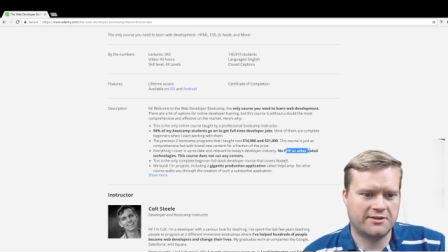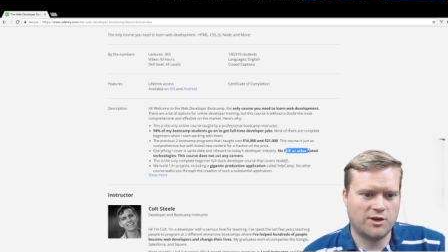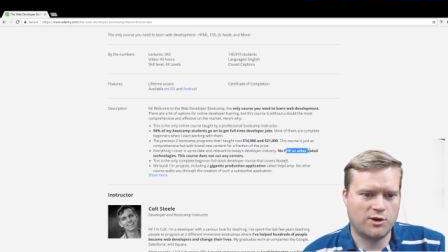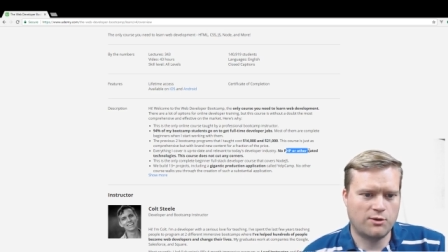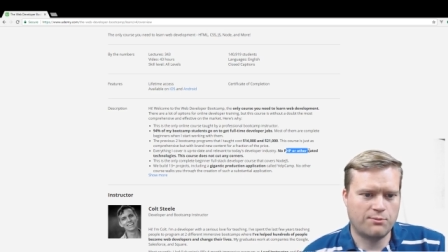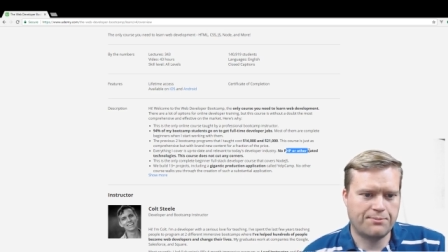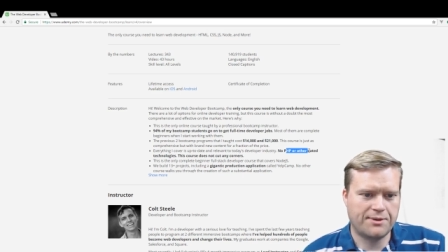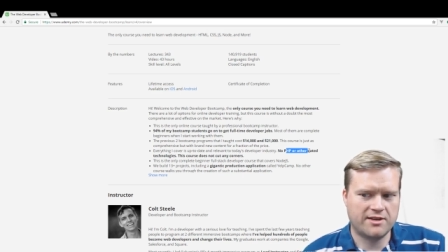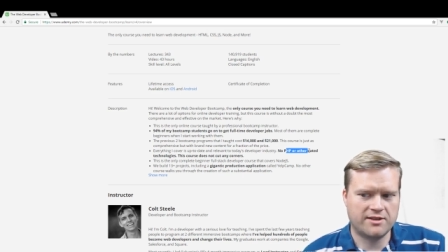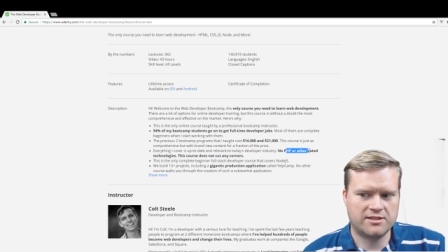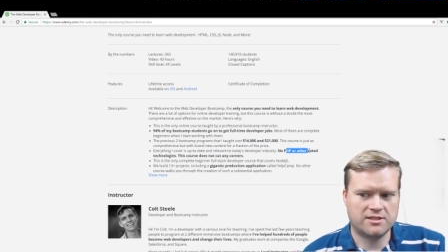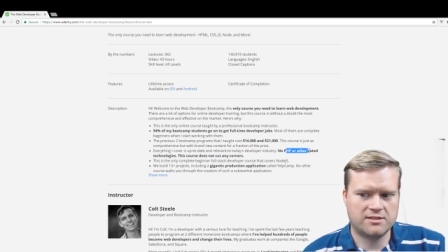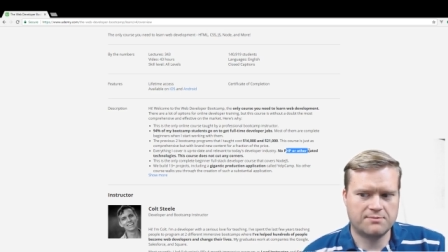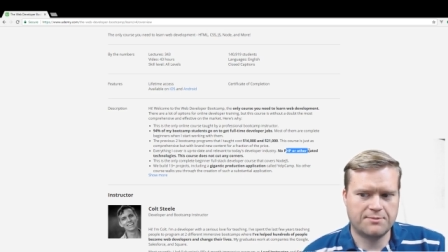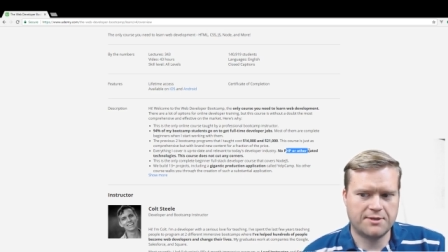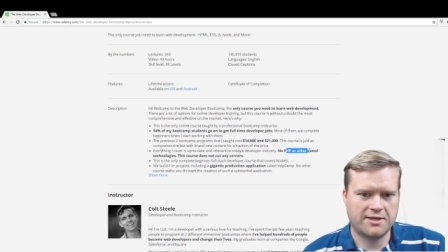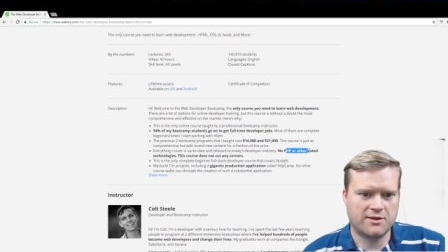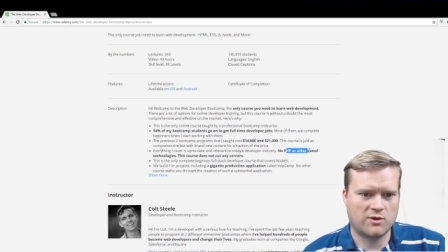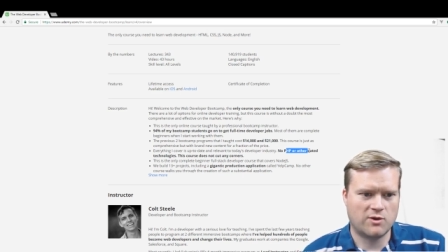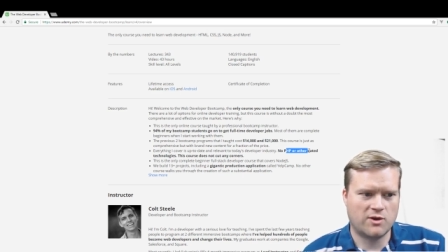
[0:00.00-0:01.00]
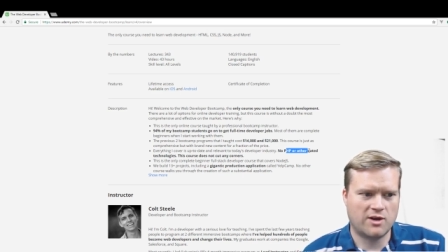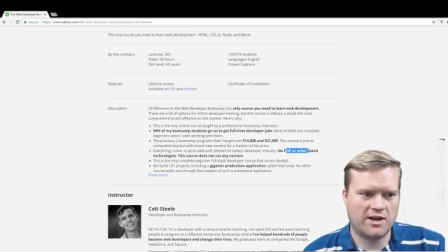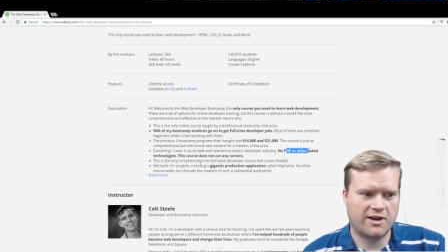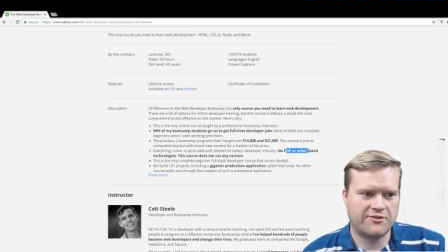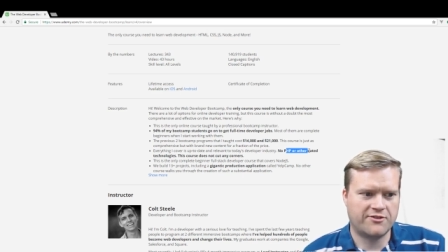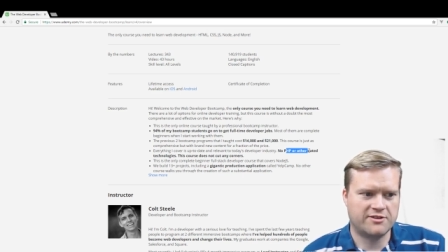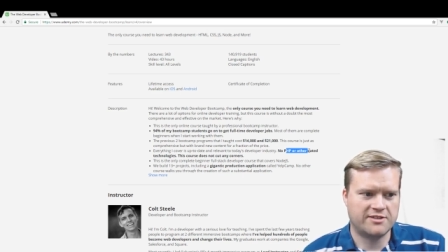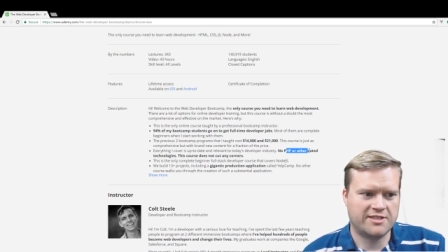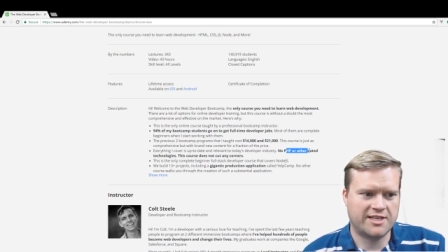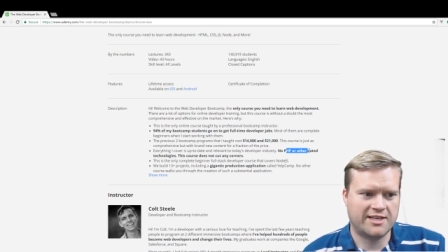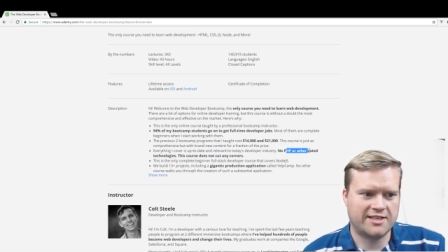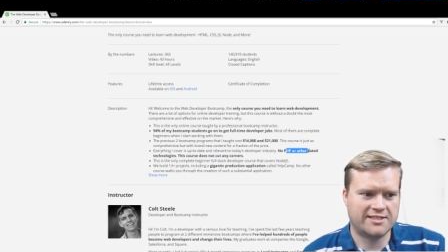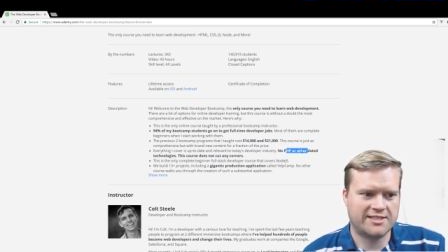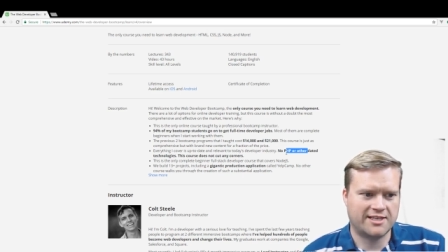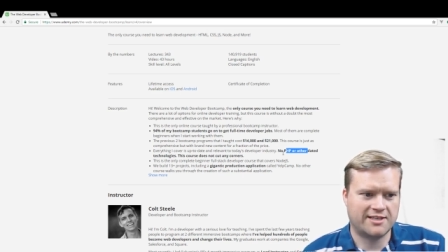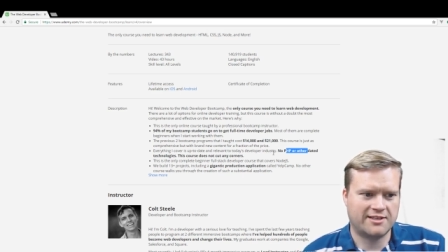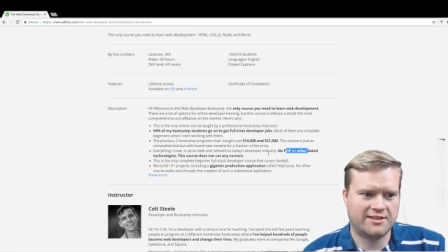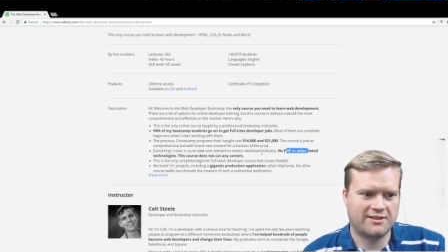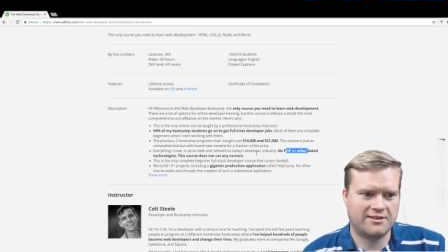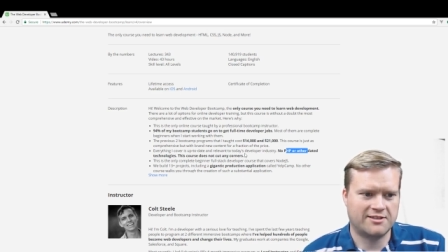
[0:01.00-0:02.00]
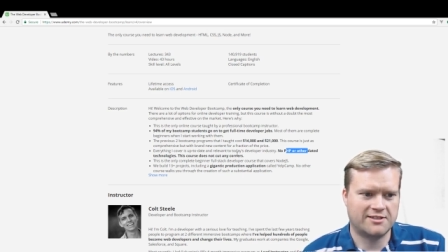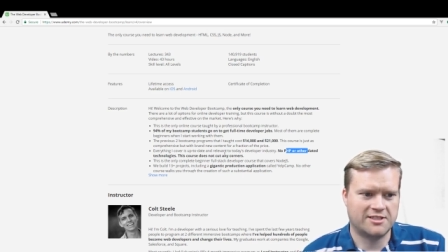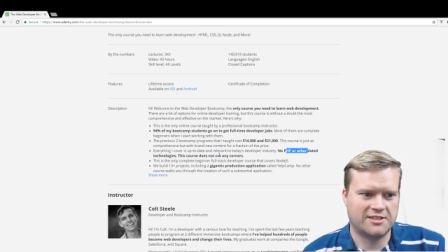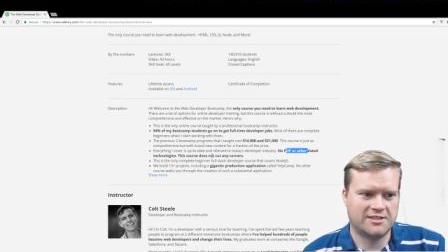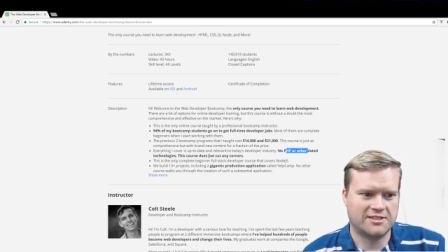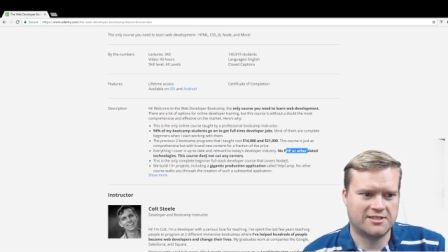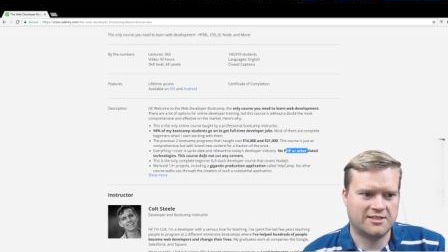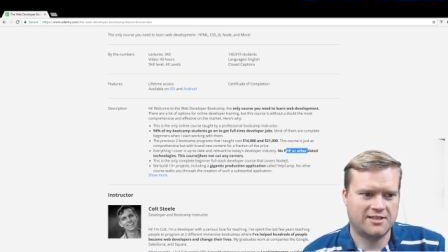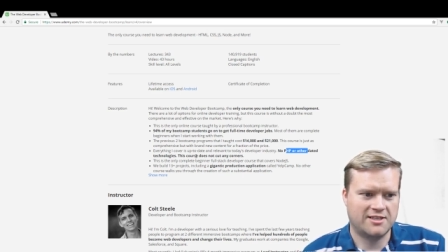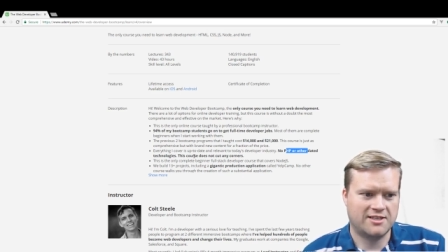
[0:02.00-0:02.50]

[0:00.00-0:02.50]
No PHP or other data technologies.